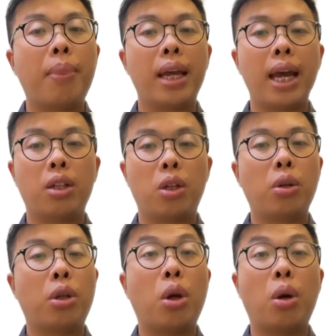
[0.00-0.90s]
And
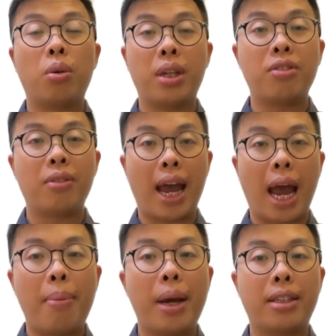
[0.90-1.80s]
used to is for
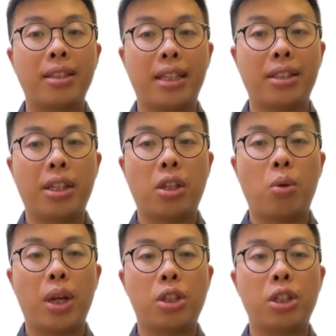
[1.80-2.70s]
habits and
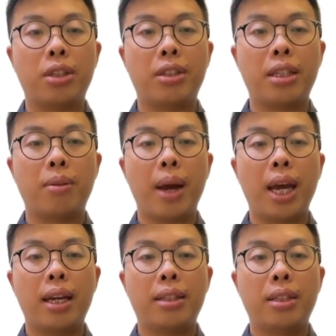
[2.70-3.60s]
situations in the
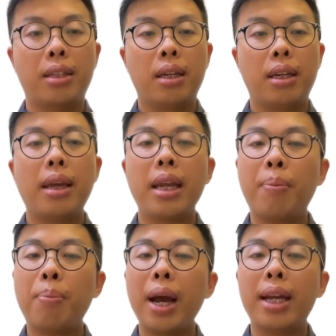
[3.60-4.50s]
past.
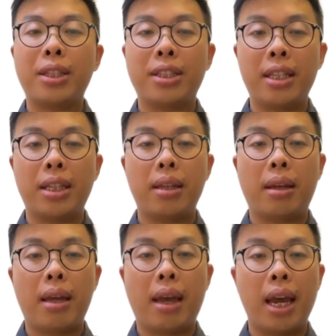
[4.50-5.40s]
Keep practicing,
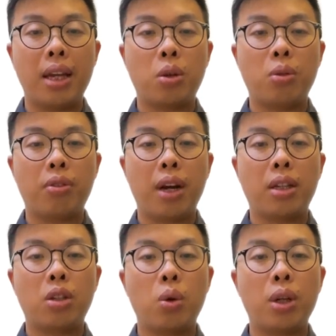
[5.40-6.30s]
and you'll
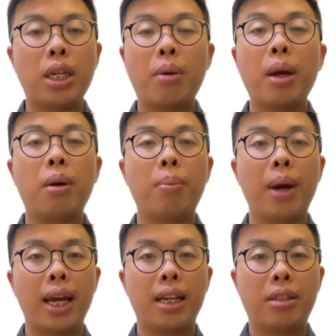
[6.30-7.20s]
find talking about the
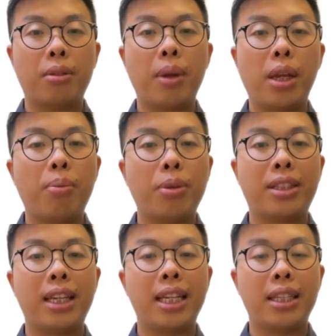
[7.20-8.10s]
past becomes
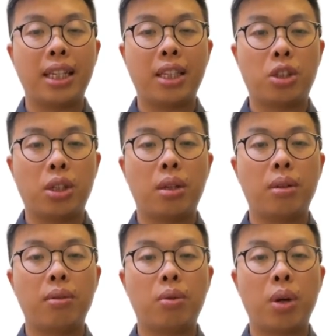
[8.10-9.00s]
second nature.
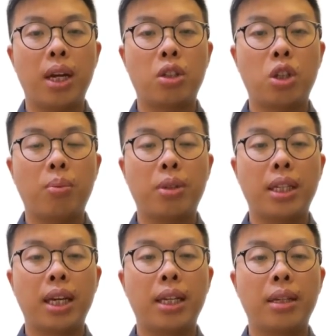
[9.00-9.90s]
Great job
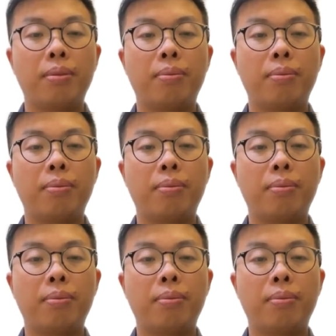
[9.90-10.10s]
today.